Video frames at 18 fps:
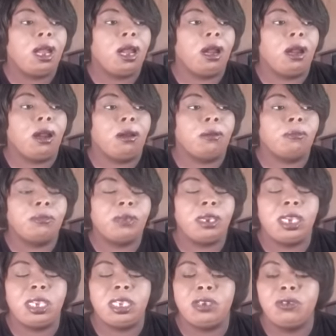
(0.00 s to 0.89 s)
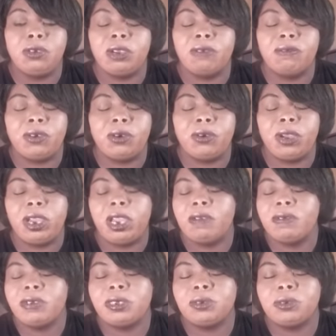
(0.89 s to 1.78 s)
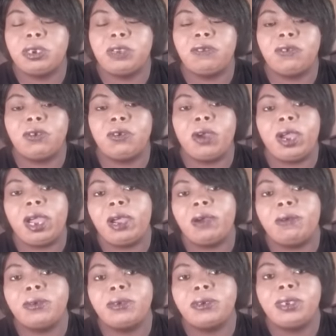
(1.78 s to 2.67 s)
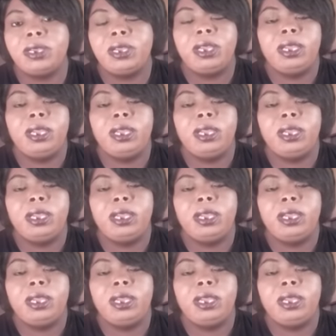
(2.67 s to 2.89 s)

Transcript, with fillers: Um, it, you can vote every twenty-four hours.